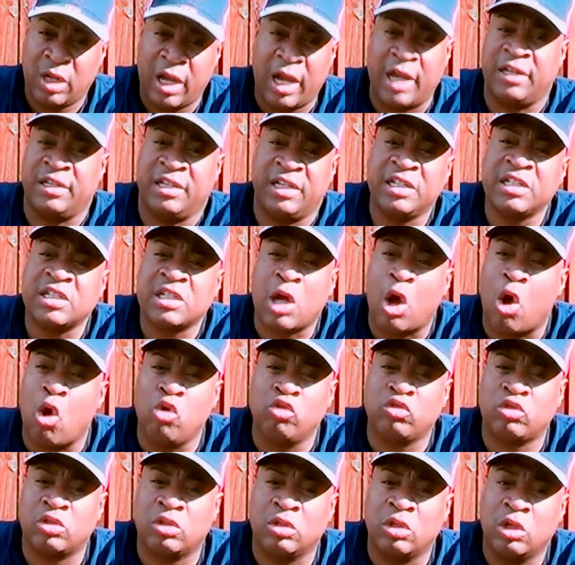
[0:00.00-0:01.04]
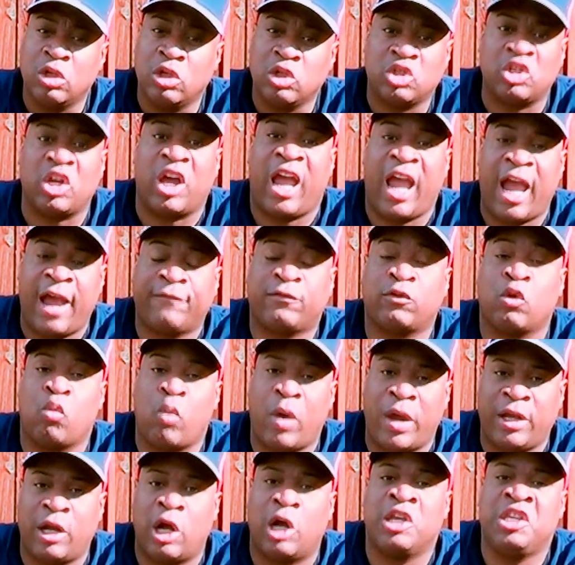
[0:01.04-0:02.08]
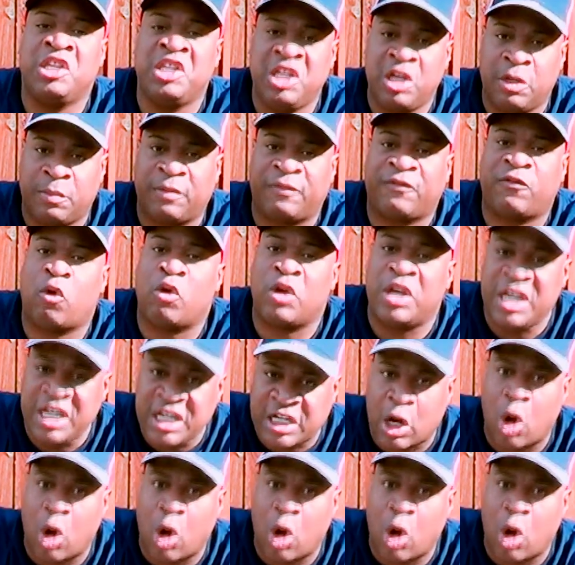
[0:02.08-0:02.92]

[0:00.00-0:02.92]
And this coach should have to wait a year before he